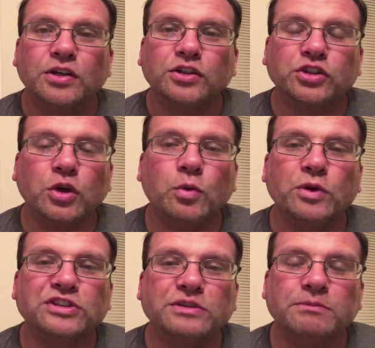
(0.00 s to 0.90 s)
So
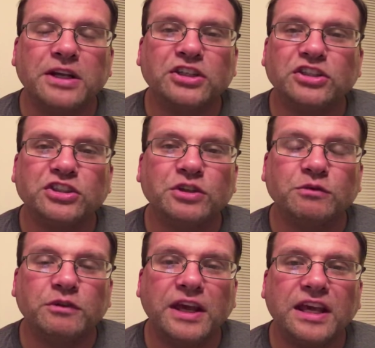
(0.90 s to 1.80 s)
was the message
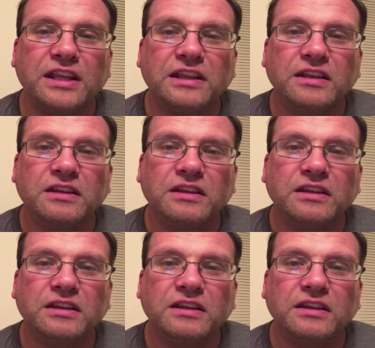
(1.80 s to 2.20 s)
conveyed?